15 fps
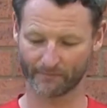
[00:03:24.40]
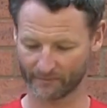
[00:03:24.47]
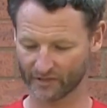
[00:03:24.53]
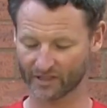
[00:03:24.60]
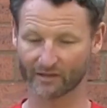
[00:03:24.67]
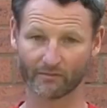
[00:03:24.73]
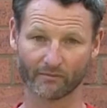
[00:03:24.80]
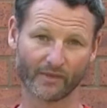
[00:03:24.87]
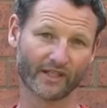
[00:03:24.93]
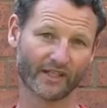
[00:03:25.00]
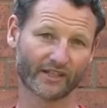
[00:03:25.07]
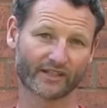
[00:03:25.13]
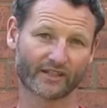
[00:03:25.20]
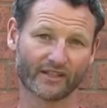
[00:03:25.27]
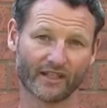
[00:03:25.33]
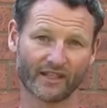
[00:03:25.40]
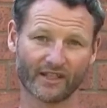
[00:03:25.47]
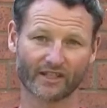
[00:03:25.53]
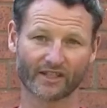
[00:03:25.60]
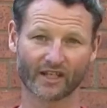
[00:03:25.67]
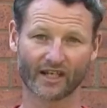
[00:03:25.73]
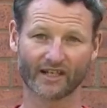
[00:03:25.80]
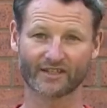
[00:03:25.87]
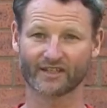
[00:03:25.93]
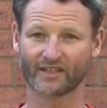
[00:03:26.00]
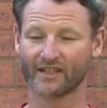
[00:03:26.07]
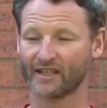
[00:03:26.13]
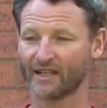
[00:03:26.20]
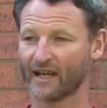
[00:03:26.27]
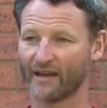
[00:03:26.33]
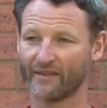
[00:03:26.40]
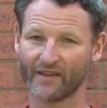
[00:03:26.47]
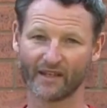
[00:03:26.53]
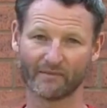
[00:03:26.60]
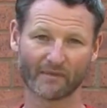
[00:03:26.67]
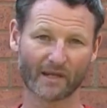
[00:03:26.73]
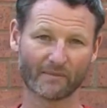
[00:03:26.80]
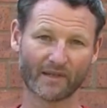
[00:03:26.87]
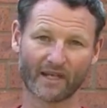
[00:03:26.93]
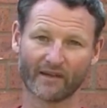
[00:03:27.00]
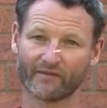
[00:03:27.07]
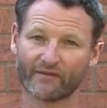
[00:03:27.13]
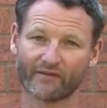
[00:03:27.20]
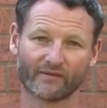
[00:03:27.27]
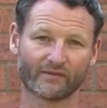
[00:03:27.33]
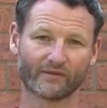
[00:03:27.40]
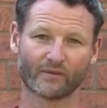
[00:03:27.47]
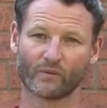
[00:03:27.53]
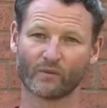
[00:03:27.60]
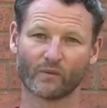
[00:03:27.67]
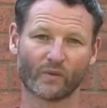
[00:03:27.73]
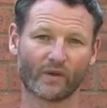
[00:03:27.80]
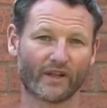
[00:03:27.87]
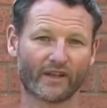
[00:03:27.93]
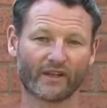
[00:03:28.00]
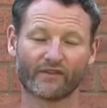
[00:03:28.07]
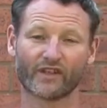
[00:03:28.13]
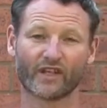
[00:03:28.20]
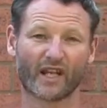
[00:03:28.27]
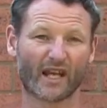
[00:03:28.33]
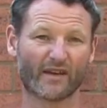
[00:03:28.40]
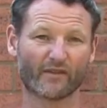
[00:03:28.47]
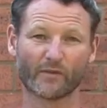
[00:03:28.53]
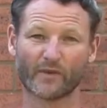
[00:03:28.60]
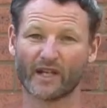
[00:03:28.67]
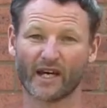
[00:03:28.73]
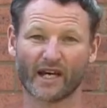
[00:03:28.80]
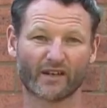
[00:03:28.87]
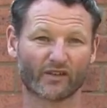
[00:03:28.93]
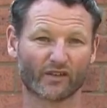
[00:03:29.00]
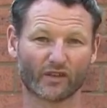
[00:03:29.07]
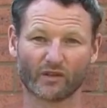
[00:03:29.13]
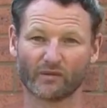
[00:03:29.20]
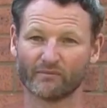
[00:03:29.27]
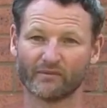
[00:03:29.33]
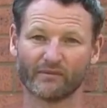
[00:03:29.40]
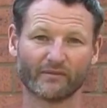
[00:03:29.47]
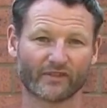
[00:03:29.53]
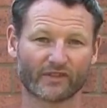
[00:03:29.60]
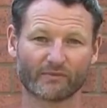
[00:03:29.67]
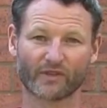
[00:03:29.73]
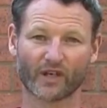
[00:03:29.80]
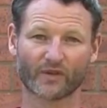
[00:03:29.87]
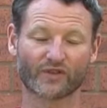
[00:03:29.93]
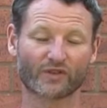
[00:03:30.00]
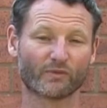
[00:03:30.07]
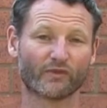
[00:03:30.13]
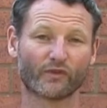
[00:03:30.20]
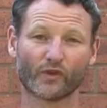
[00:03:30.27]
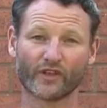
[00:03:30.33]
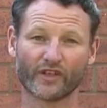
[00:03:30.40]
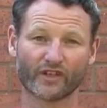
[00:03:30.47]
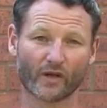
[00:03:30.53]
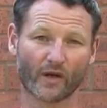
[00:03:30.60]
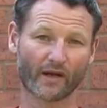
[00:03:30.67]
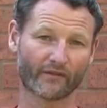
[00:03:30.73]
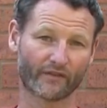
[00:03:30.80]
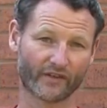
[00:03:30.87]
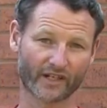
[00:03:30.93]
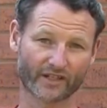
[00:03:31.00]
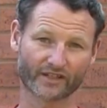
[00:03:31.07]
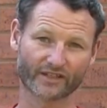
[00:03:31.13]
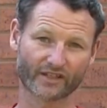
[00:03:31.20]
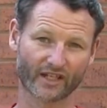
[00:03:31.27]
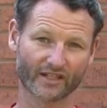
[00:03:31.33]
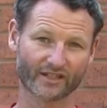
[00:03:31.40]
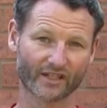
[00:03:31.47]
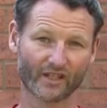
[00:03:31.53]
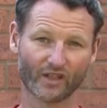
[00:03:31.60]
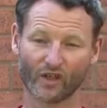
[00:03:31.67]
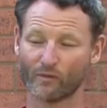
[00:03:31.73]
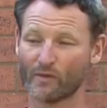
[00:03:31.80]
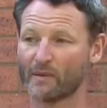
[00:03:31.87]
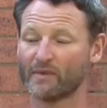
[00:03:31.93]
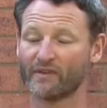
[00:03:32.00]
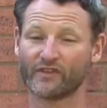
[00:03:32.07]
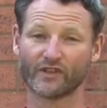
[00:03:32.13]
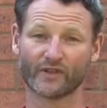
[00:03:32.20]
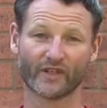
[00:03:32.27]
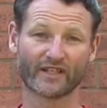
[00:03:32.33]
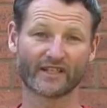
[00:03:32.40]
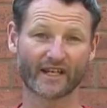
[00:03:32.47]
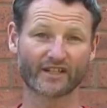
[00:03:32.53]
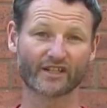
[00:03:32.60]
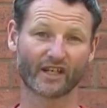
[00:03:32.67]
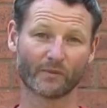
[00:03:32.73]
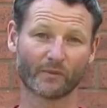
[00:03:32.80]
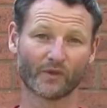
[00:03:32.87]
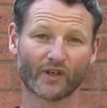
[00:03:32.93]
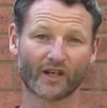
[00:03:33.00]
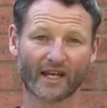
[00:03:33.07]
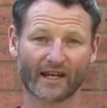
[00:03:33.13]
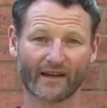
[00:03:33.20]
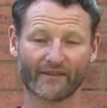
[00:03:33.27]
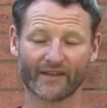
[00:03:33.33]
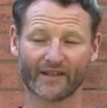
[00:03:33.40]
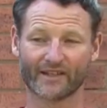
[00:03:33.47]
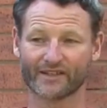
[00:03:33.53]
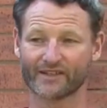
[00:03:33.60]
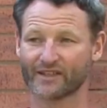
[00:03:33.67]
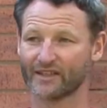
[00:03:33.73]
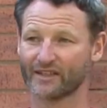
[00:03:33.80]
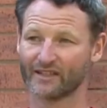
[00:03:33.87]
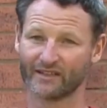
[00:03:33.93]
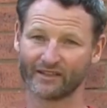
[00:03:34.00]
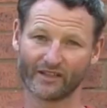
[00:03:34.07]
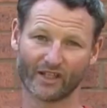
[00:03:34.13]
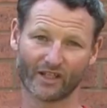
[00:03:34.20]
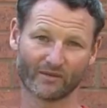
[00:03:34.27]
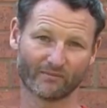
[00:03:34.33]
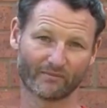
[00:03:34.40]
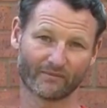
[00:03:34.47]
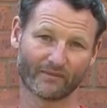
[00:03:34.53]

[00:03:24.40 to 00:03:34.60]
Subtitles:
slip them in your tights, and then maybe have, if you're going to have a banana or some toast before you go out for your exercise, or maybe if you're doing a daytime workout, then it's, you know,